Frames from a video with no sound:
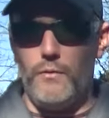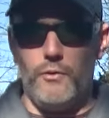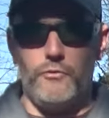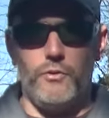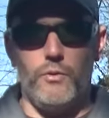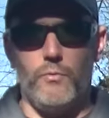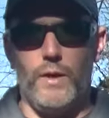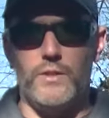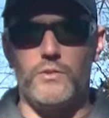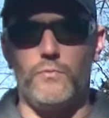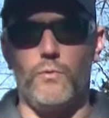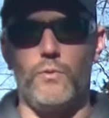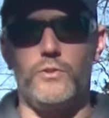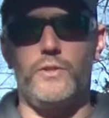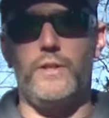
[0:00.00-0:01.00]
those little
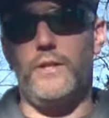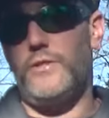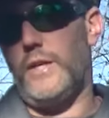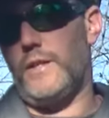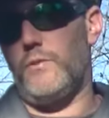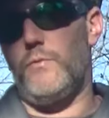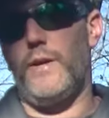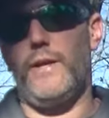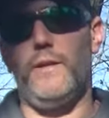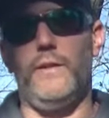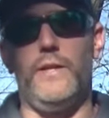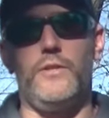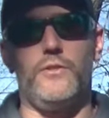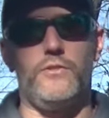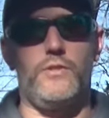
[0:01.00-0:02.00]
reservoirs, you got to check the
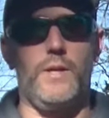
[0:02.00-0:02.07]
regulations.